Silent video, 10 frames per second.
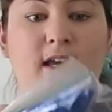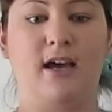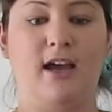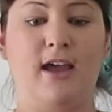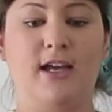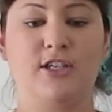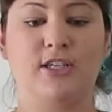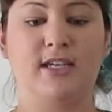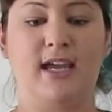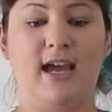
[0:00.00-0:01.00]
I
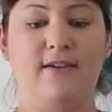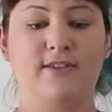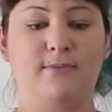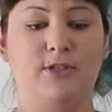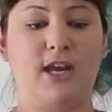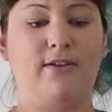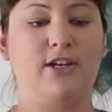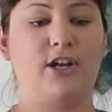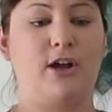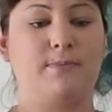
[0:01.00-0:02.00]
actually have some cherry
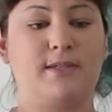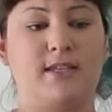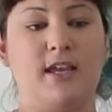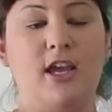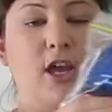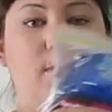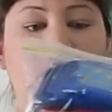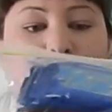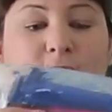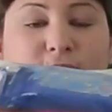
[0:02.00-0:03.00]
drops,
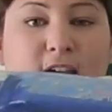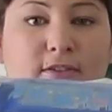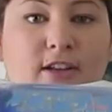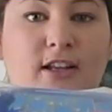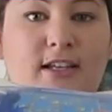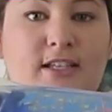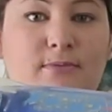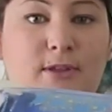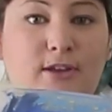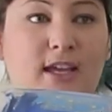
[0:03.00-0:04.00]
which are my favourite lollies
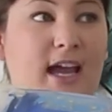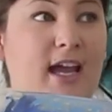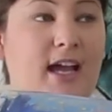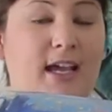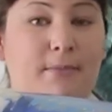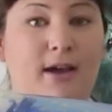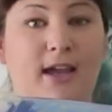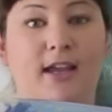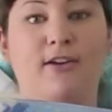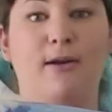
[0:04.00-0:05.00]
from the UK. I get
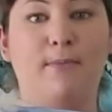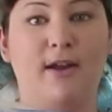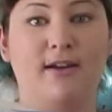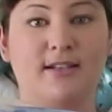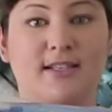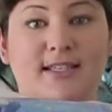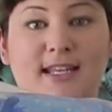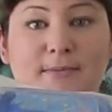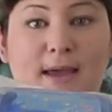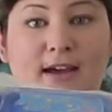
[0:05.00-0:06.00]
my grandparents to
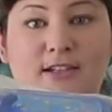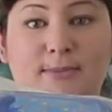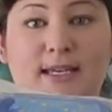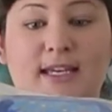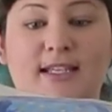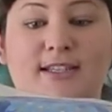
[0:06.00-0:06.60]
send them out to me.